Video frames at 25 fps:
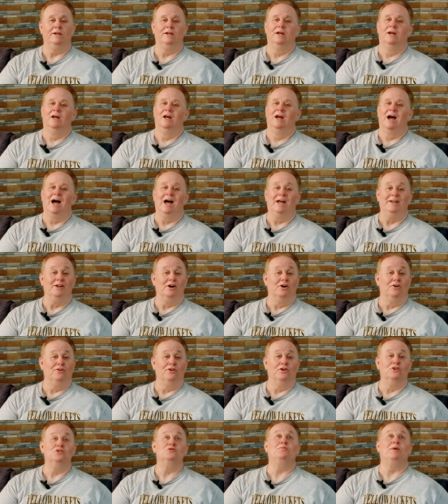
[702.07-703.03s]
And I
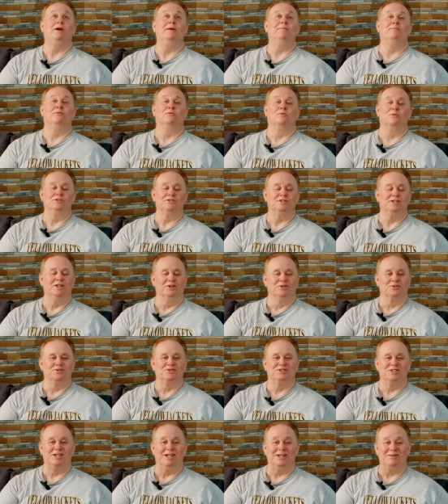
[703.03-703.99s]
know those people were
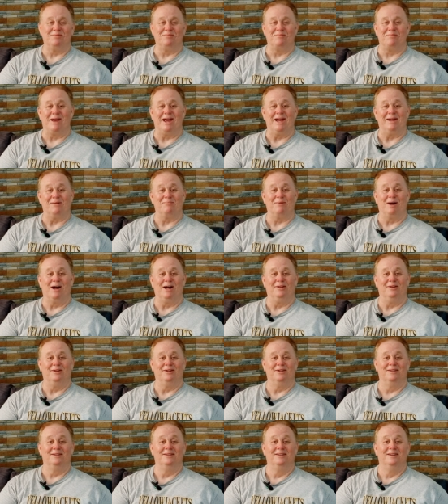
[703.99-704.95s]
still sitting back
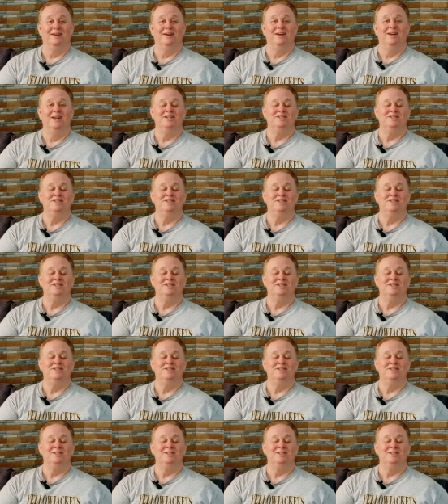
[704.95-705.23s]
by the